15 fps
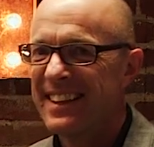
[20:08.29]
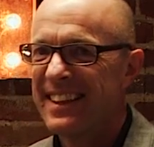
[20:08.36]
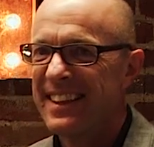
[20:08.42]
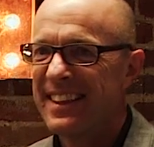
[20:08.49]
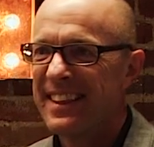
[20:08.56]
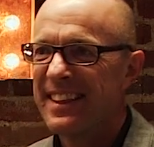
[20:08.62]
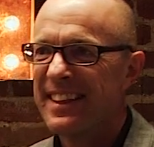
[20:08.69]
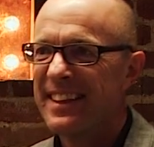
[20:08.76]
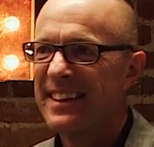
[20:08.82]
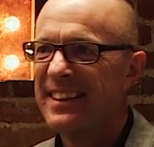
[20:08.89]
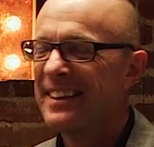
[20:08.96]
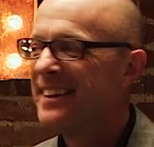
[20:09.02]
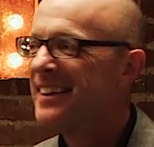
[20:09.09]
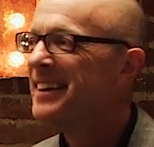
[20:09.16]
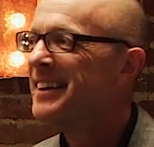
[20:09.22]

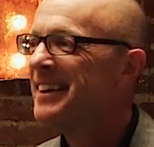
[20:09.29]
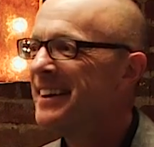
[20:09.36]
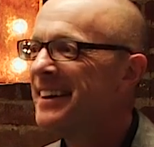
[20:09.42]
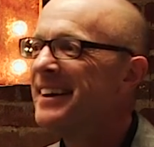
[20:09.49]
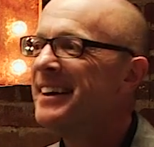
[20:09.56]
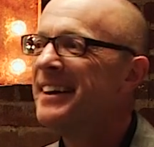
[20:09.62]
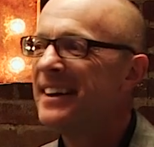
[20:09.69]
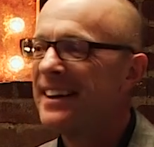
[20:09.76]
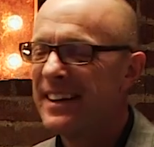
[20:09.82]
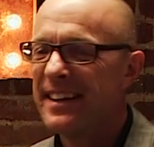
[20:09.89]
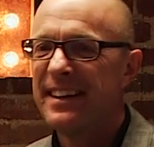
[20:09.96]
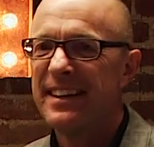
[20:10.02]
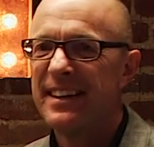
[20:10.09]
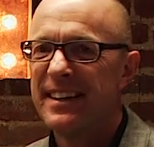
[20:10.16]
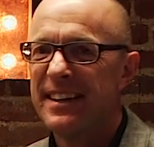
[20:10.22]

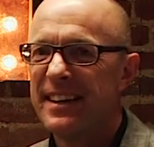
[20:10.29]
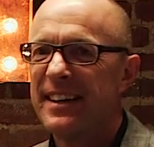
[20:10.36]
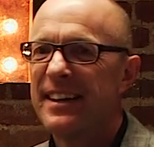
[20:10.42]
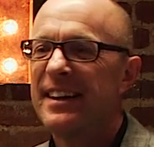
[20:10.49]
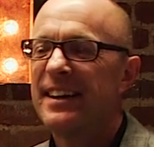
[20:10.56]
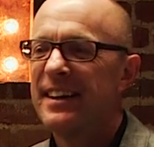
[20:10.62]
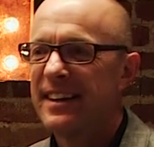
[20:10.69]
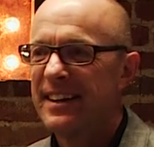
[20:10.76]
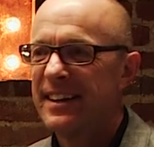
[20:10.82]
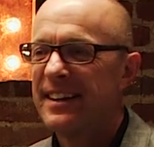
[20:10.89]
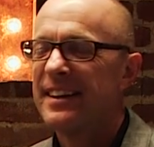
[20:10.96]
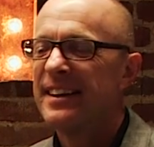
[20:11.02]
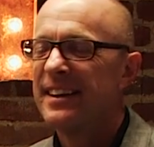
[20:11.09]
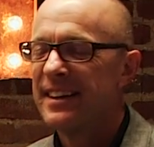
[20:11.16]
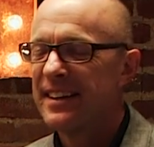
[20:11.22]

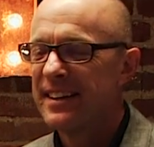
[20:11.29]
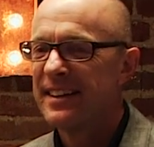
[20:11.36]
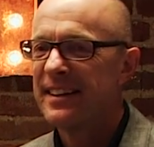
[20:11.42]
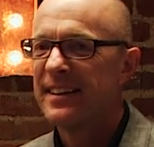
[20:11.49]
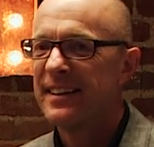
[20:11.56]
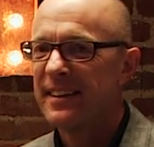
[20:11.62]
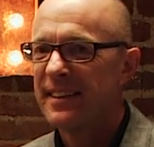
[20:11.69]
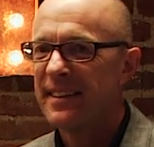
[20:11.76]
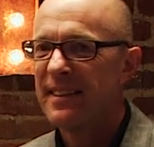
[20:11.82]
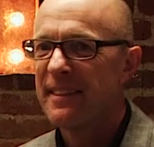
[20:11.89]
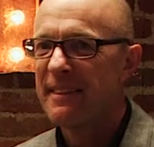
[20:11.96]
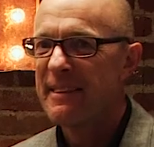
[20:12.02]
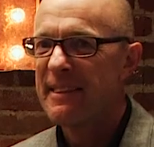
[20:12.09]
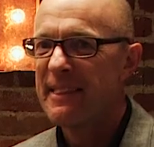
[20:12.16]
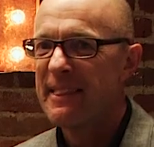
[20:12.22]

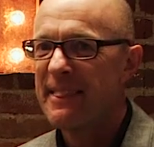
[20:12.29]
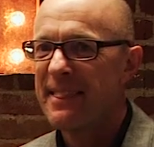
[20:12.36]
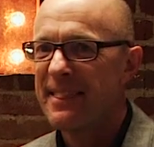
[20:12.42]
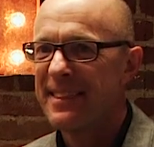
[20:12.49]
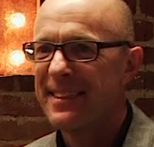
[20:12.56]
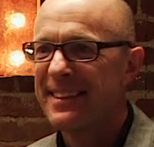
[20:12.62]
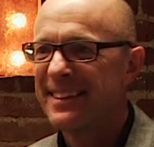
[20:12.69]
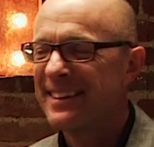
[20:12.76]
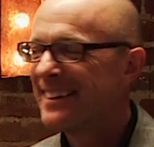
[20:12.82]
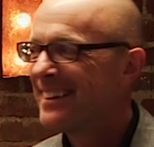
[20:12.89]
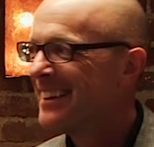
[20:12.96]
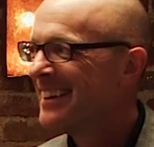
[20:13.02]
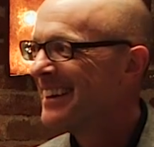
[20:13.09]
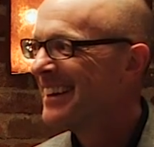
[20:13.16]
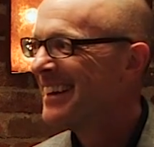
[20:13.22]

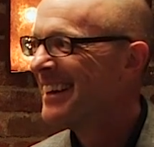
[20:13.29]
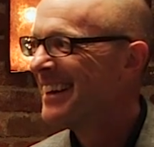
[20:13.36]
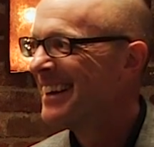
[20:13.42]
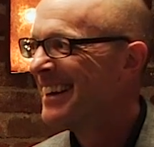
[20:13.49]
(not speaking)